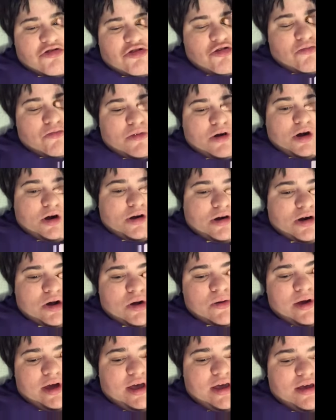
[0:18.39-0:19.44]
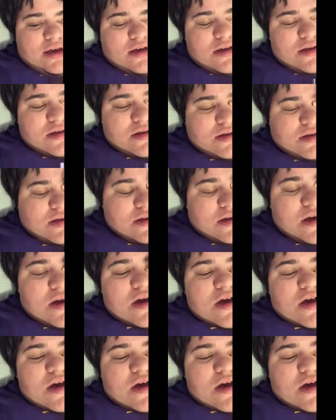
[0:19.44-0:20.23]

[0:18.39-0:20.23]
tomorrow is